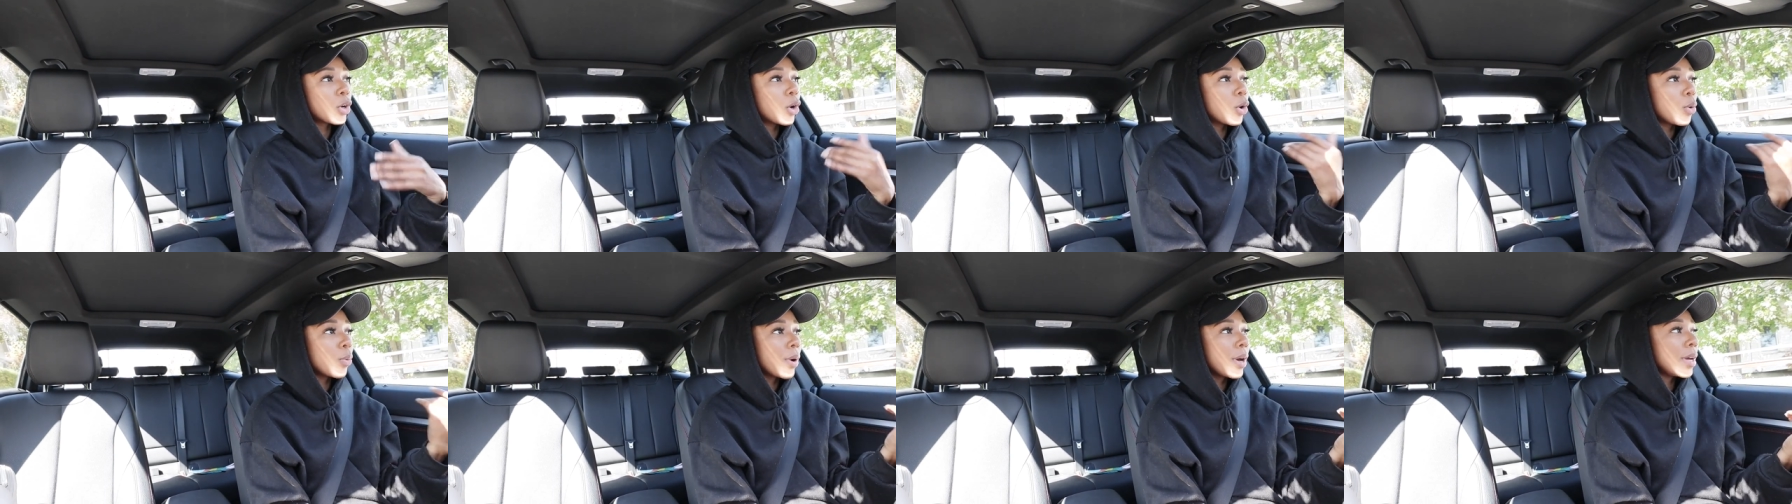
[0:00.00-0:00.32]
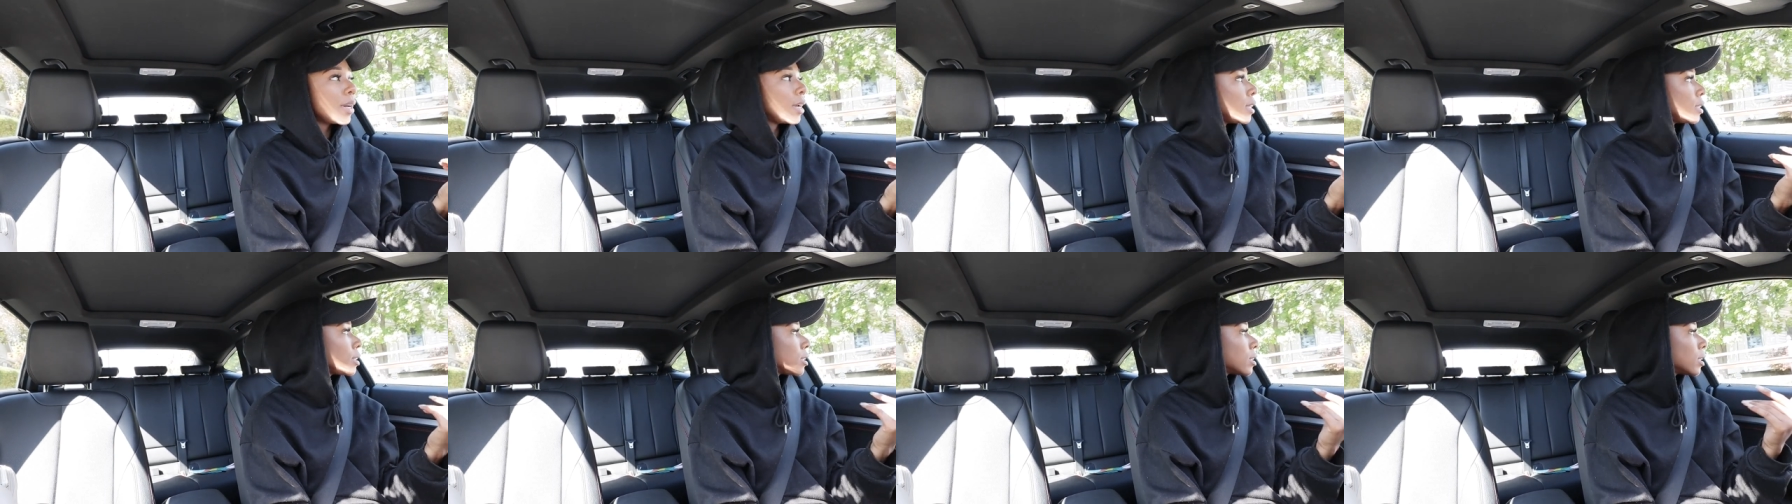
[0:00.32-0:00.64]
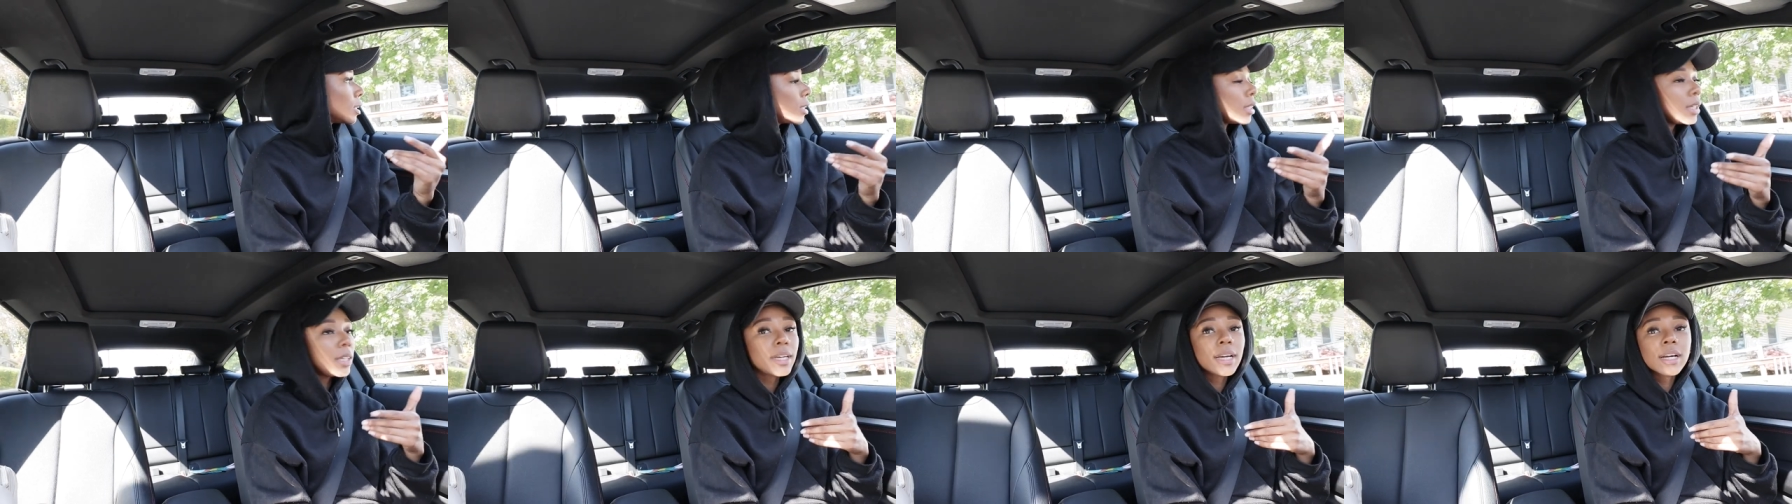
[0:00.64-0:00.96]
go in and
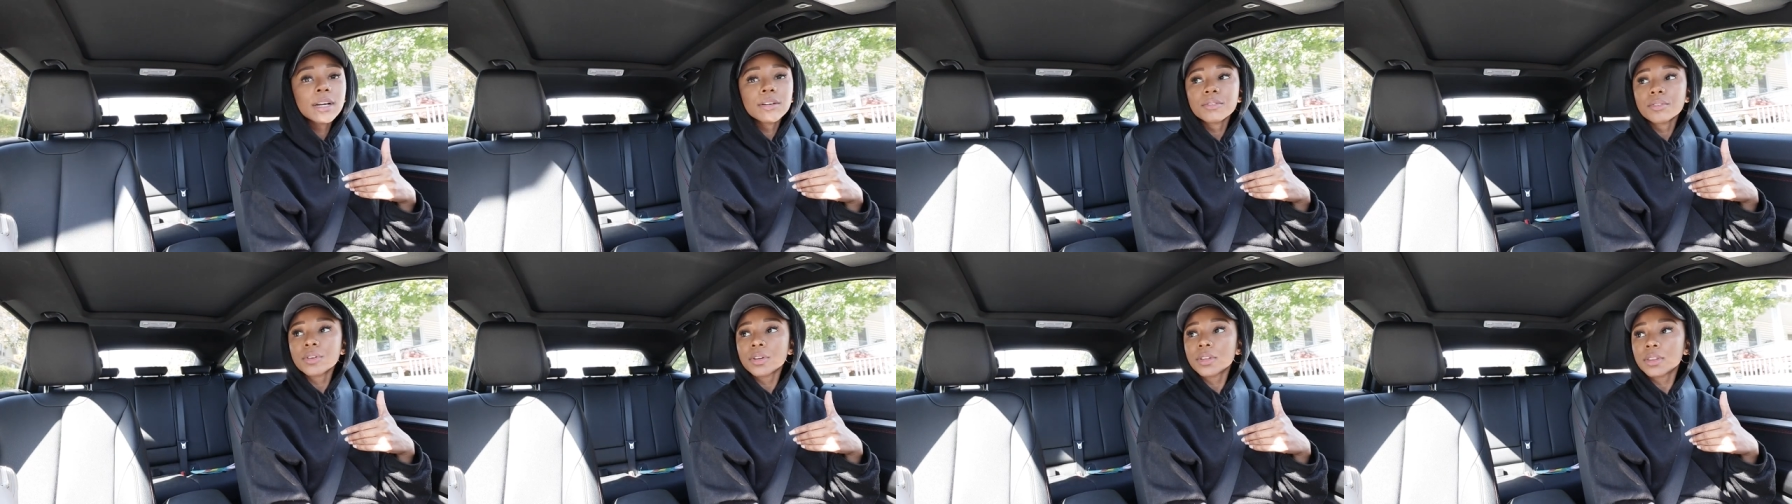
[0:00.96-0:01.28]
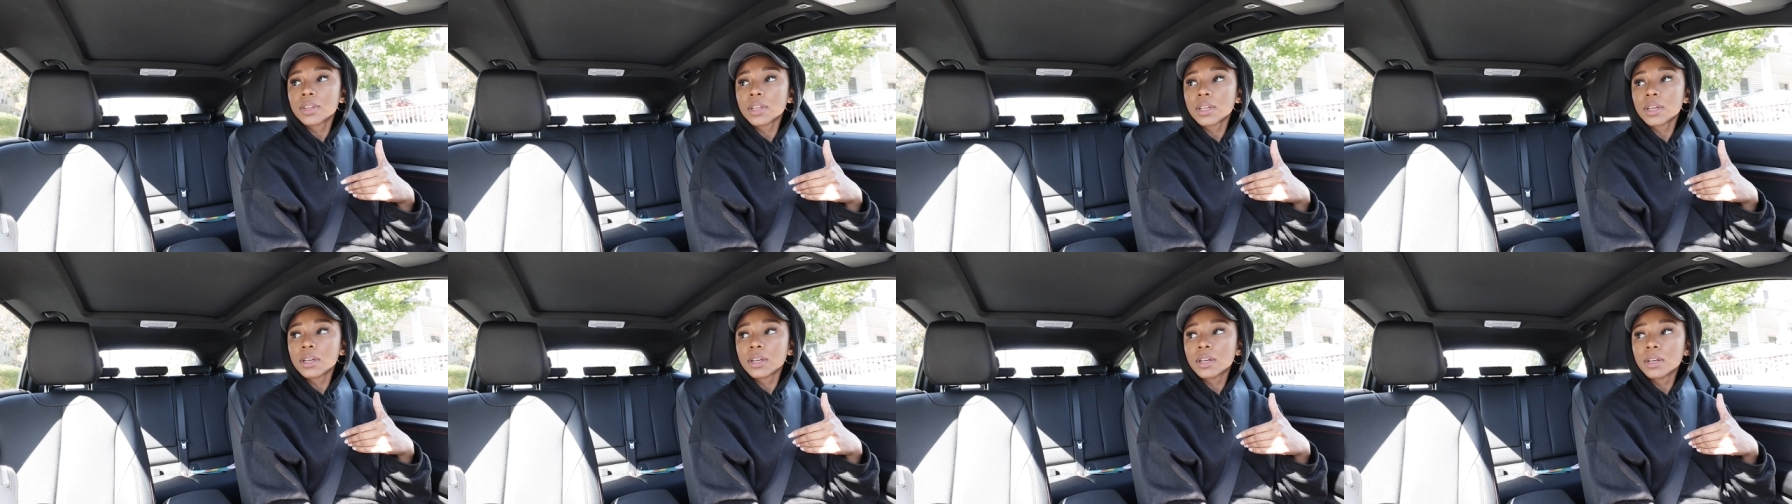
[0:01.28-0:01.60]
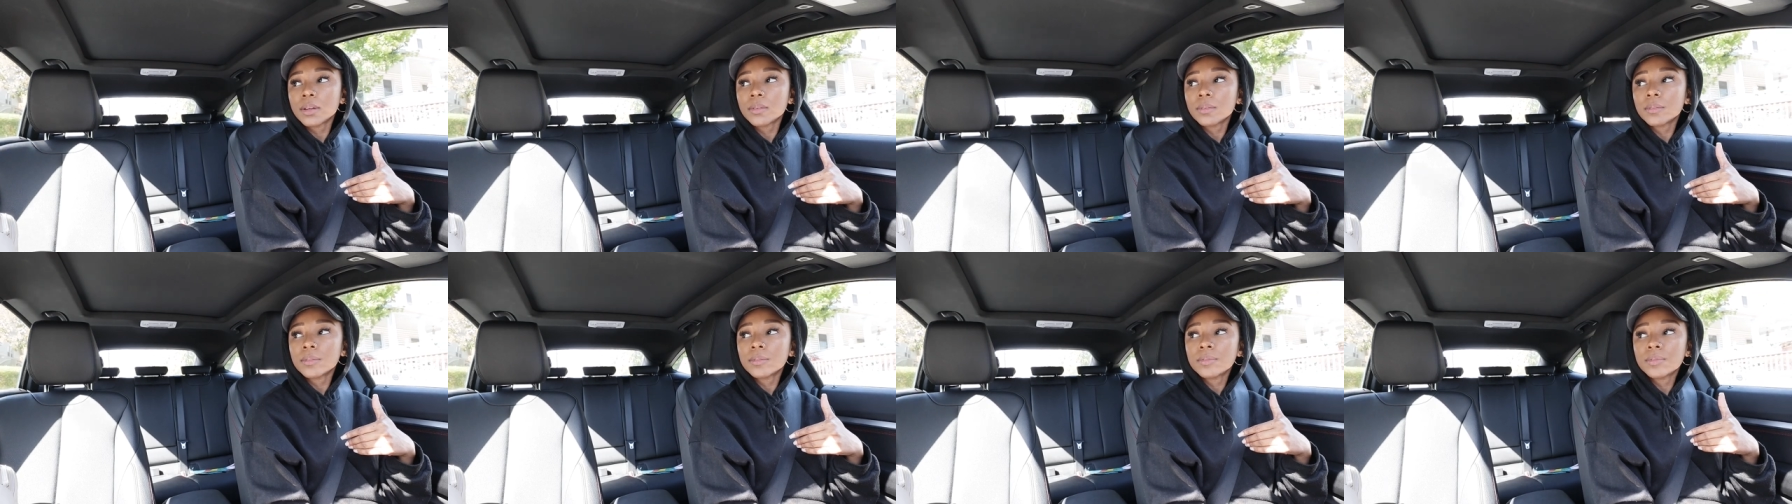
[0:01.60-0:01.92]
delete
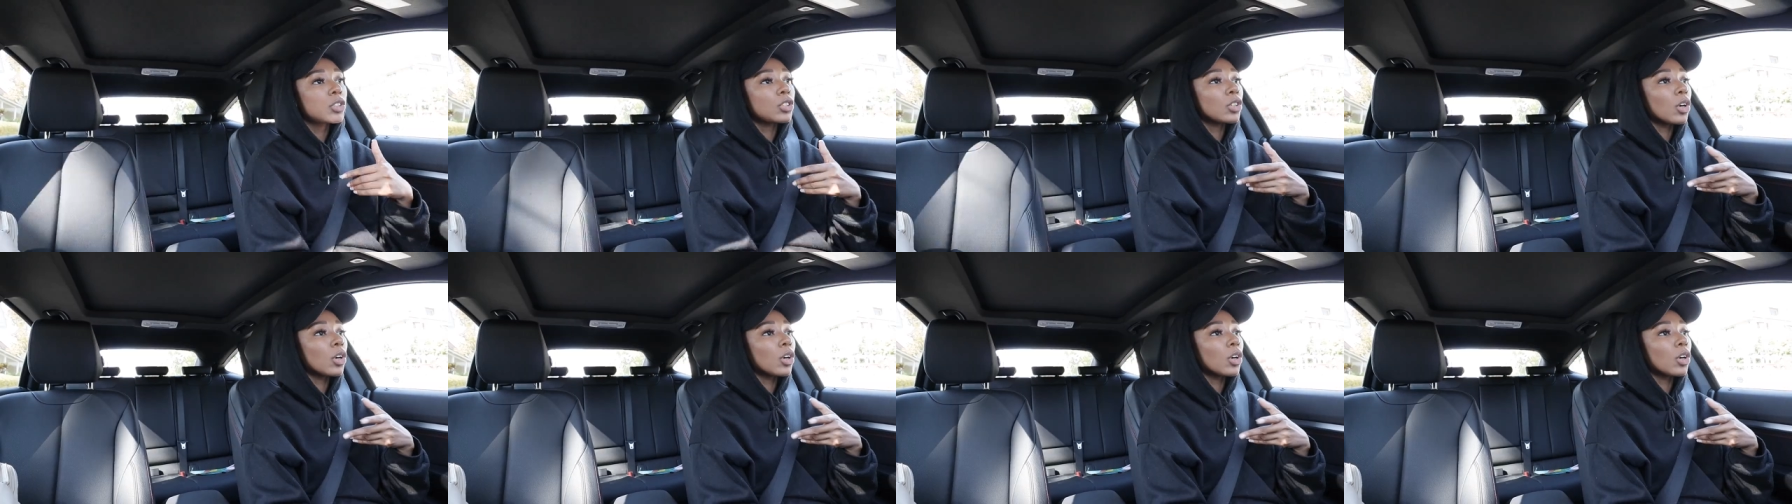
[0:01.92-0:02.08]
everything